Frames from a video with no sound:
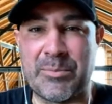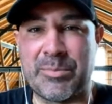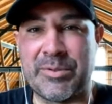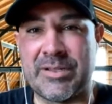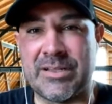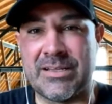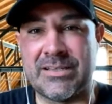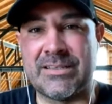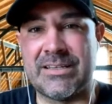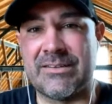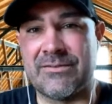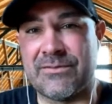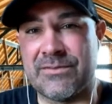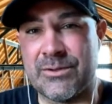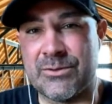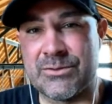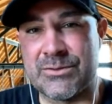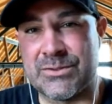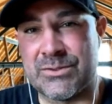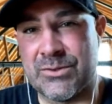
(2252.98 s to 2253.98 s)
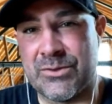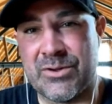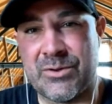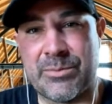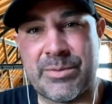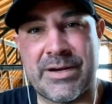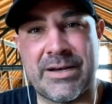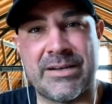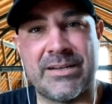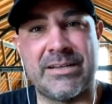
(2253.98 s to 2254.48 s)
blood that flows through their
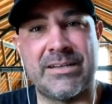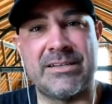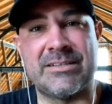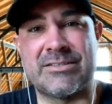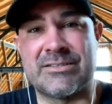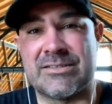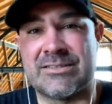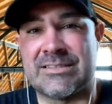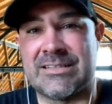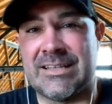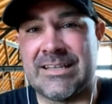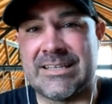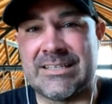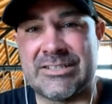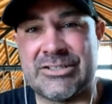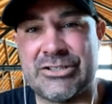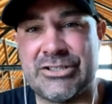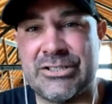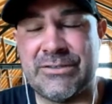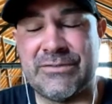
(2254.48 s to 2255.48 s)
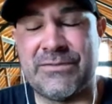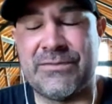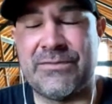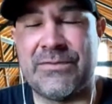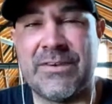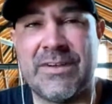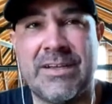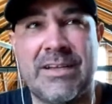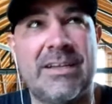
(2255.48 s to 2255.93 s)
body, just like Chief